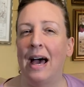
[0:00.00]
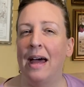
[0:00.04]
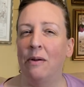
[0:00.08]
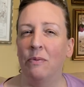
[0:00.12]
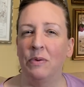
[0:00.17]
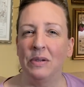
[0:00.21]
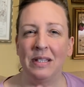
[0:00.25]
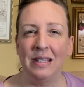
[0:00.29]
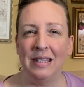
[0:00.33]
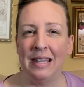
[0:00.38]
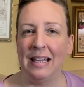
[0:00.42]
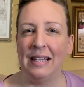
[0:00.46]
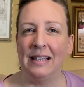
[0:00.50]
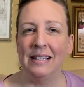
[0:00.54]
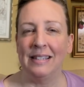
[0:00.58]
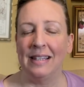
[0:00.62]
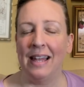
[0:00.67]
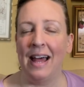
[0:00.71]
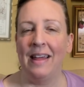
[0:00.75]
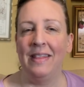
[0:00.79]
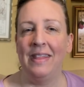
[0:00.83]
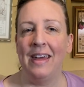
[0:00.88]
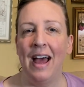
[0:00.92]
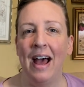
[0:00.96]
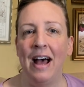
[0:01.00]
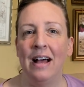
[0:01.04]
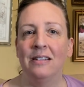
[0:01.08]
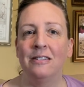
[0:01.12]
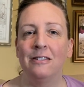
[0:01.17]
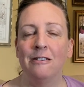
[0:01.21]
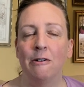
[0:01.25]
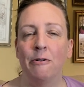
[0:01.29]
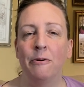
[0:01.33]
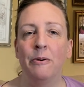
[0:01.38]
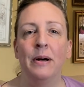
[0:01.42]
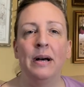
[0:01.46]
It was things like that.
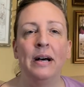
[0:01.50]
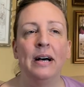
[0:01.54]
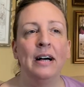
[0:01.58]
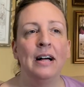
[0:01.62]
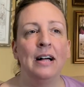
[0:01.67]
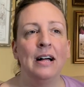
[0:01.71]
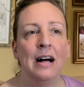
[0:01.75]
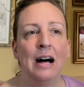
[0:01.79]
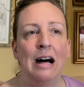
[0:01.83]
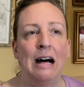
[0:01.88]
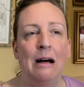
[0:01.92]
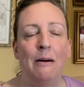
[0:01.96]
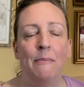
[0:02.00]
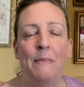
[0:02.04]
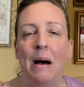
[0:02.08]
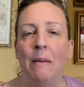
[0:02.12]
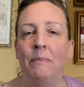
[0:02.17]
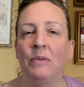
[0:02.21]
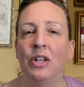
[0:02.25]
So I'm